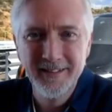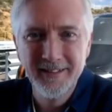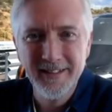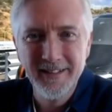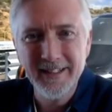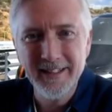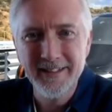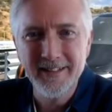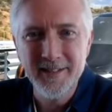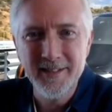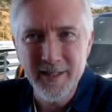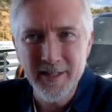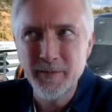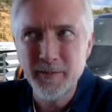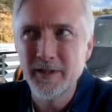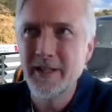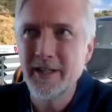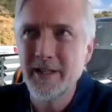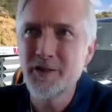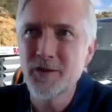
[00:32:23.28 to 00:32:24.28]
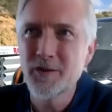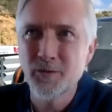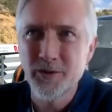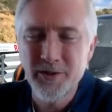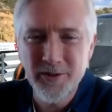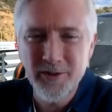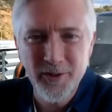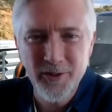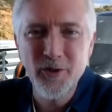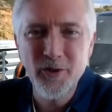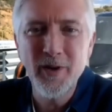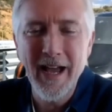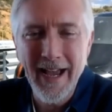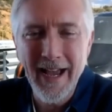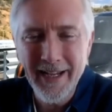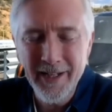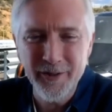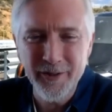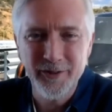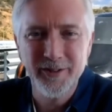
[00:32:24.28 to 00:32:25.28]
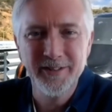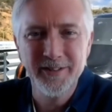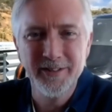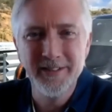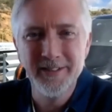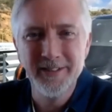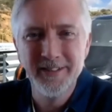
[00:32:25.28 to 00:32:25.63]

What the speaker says: Like the simulation was so accurate.